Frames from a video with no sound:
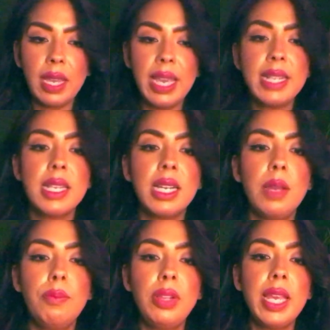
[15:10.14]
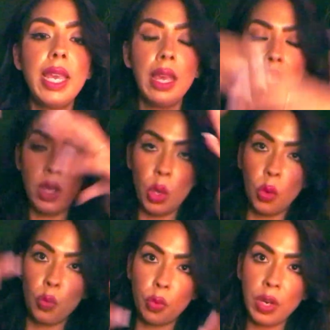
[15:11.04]
It's a complete
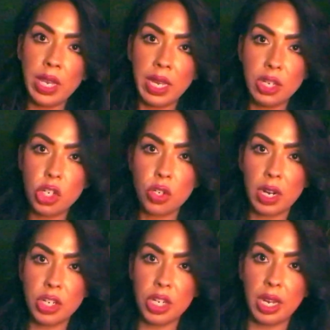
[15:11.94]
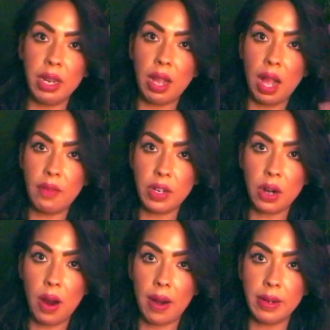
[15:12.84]
reconstruction of your
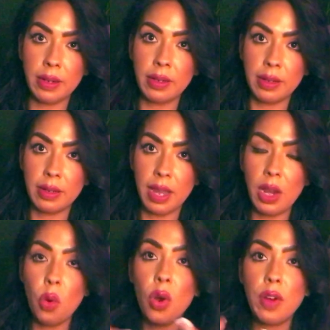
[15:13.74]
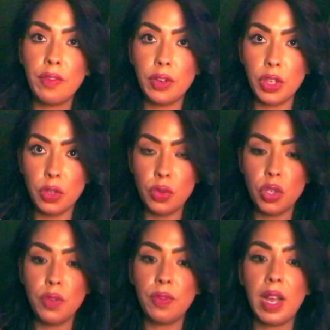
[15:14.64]
heart in order for you
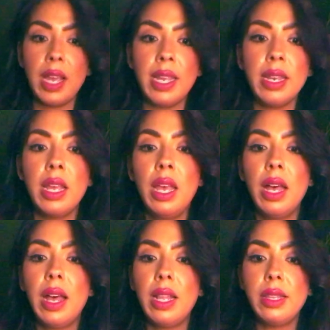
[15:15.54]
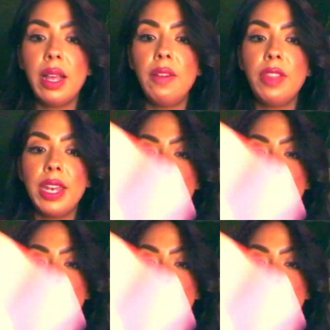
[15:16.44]
to find a love that